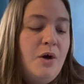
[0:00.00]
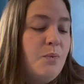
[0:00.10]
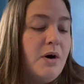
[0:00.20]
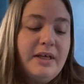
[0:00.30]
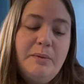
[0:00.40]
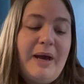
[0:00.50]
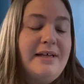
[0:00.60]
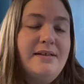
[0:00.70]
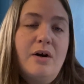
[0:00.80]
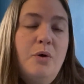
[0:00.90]
Walking
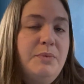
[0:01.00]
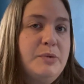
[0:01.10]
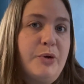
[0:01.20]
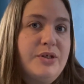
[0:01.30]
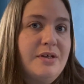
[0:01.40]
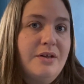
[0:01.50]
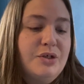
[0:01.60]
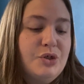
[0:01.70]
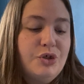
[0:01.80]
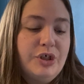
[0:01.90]
past that homeless person on the
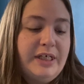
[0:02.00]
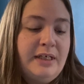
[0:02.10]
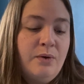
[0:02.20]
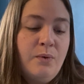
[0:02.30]
street,